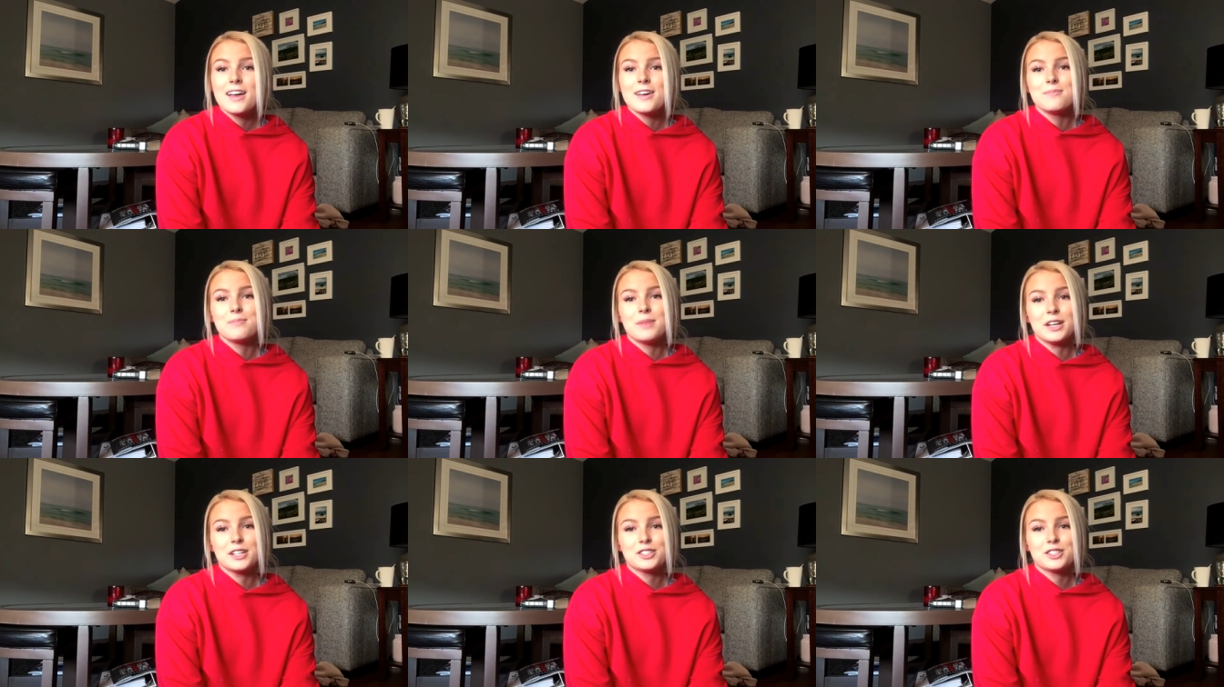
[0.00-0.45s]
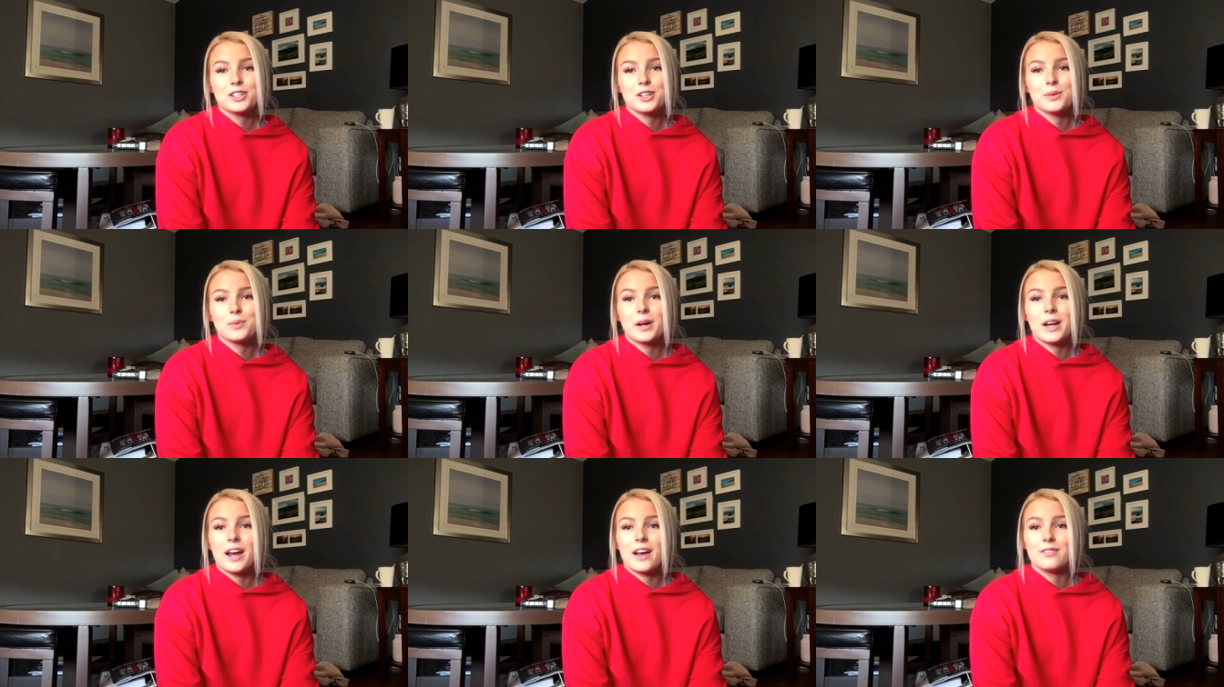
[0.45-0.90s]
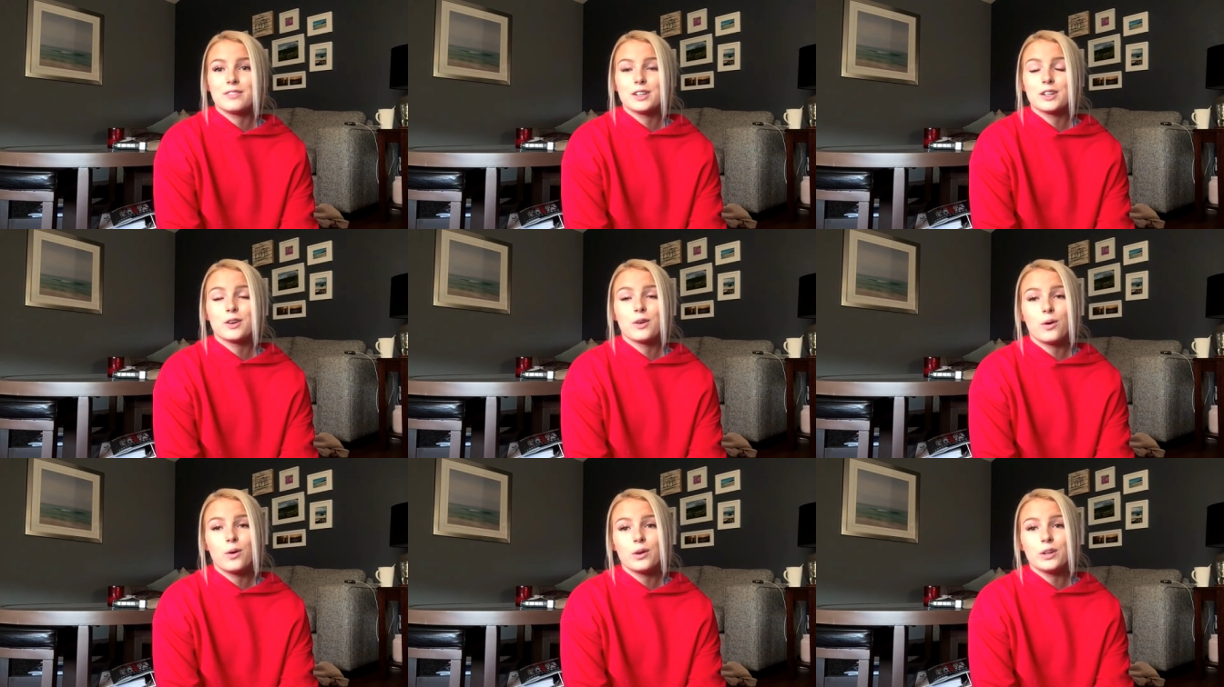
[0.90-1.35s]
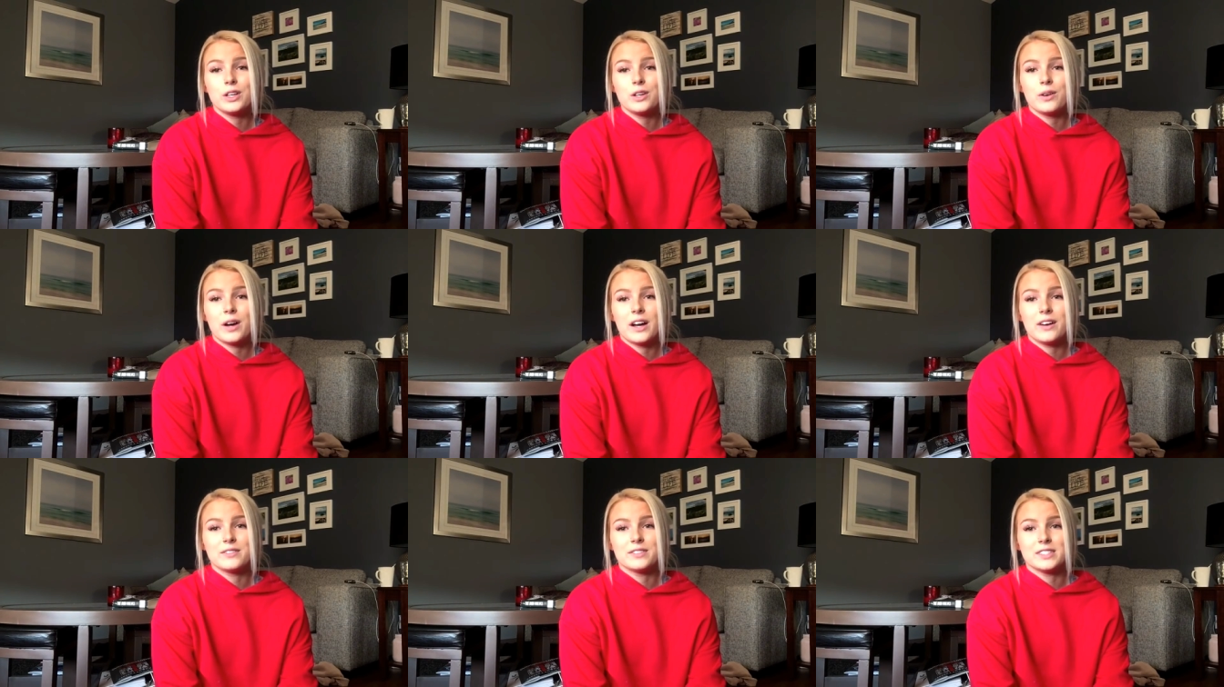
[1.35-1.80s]
Make sure whatever goal you
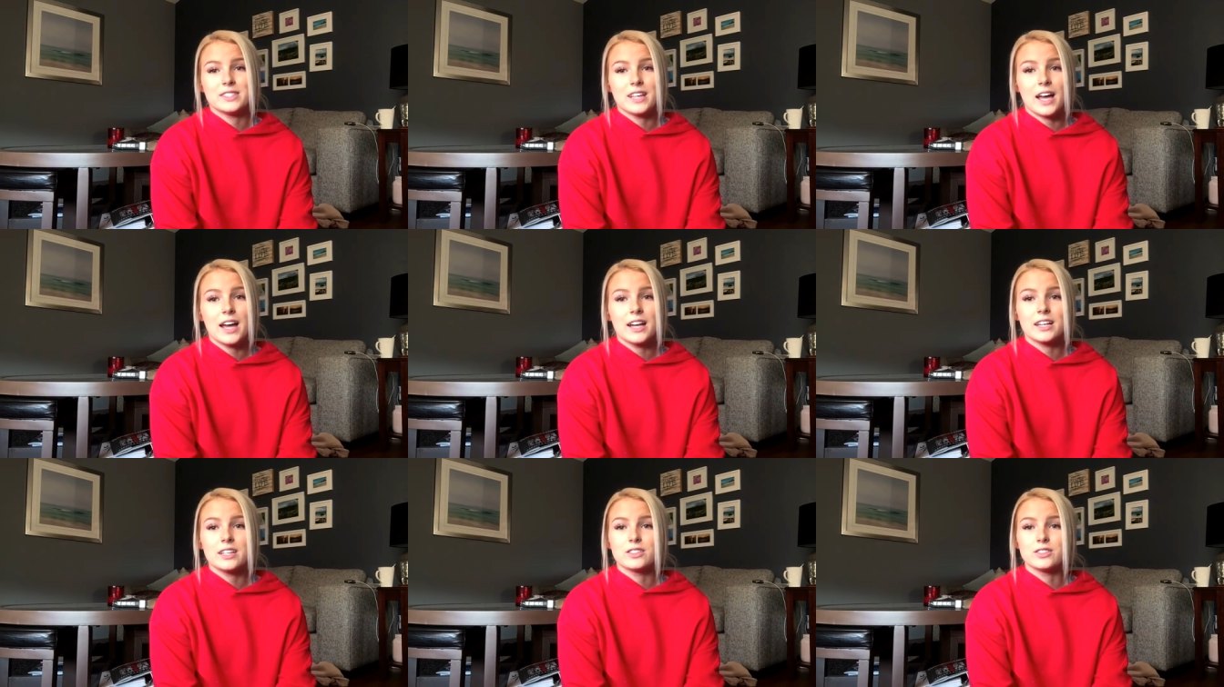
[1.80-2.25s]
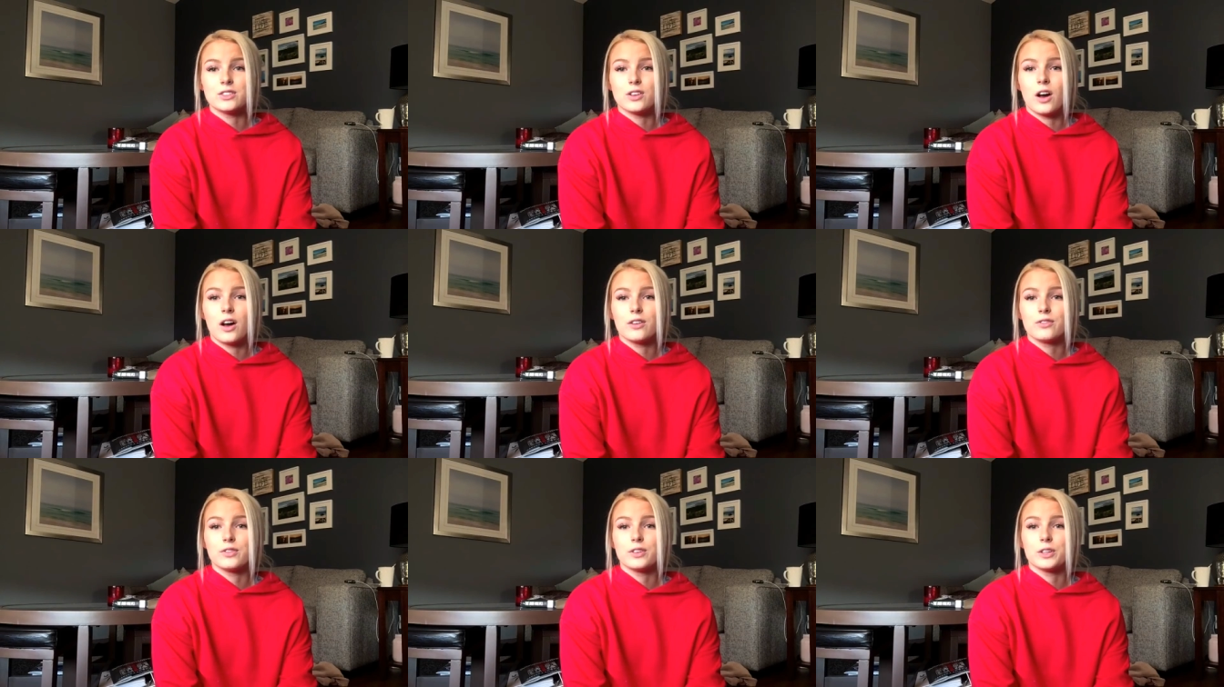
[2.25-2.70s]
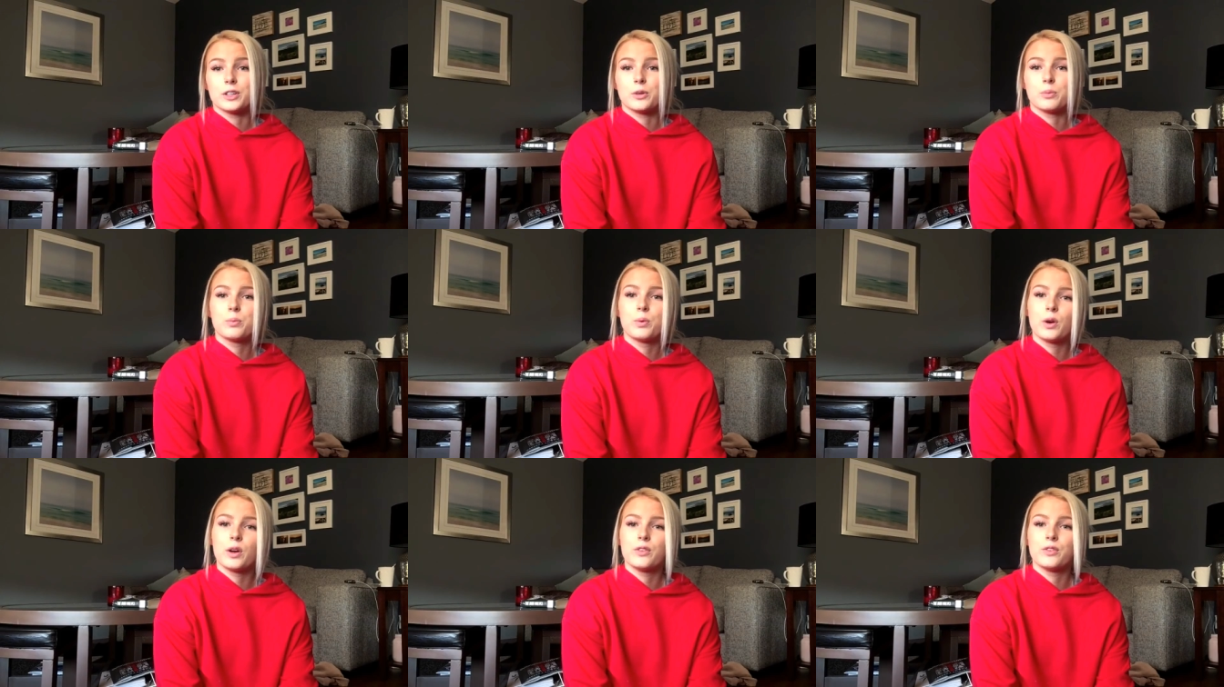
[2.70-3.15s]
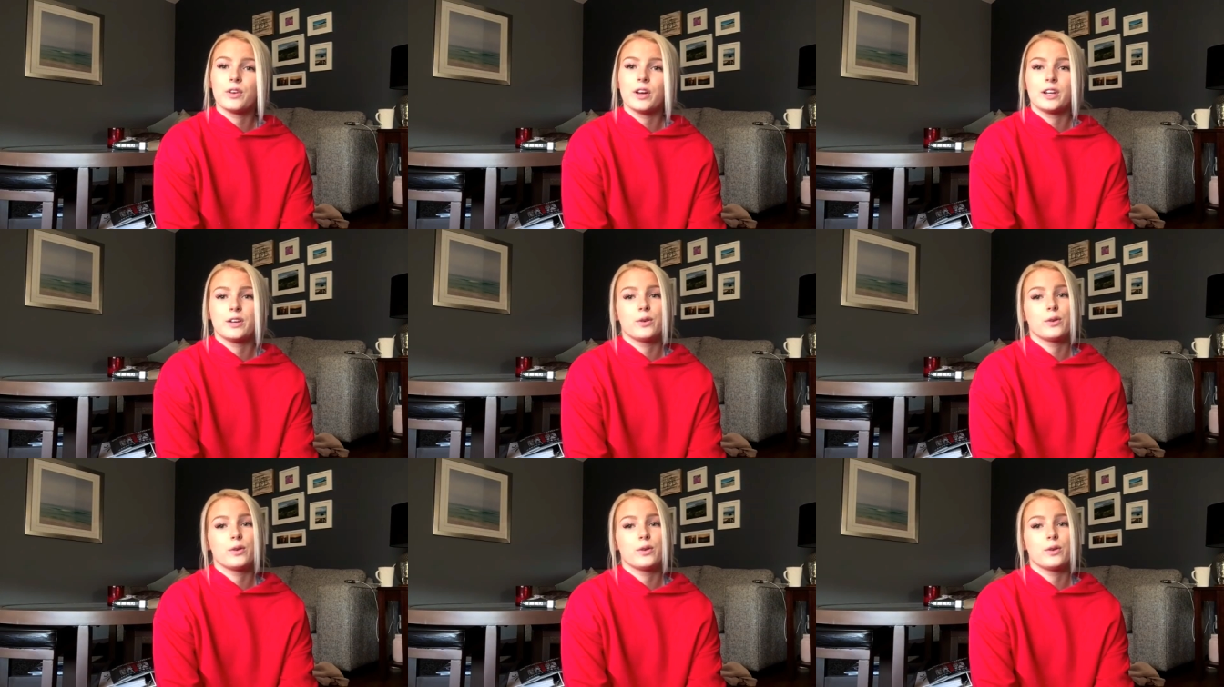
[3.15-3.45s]
have set is not for your boyfriend